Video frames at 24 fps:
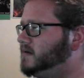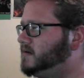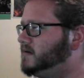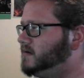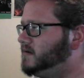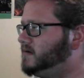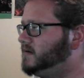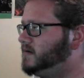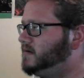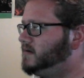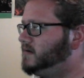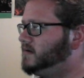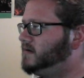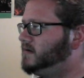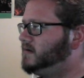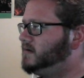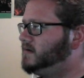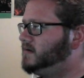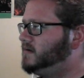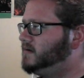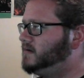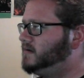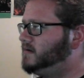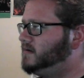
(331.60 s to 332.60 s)

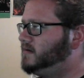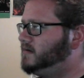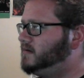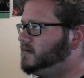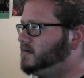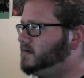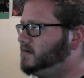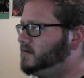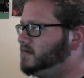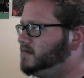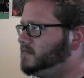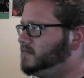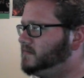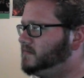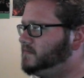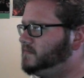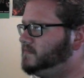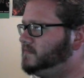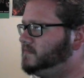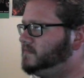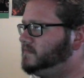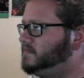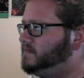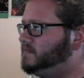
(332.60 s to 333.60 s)

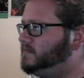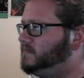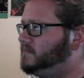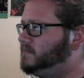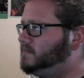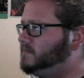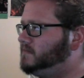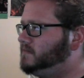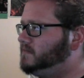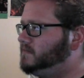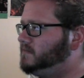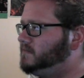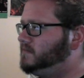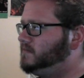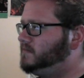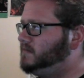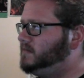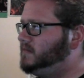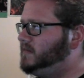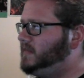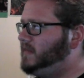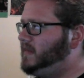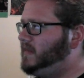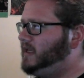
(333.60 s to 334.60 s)

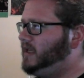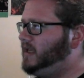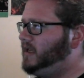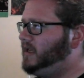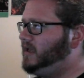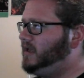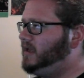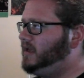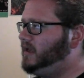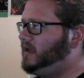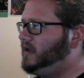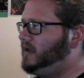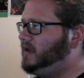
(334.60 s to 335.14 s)
[no speech]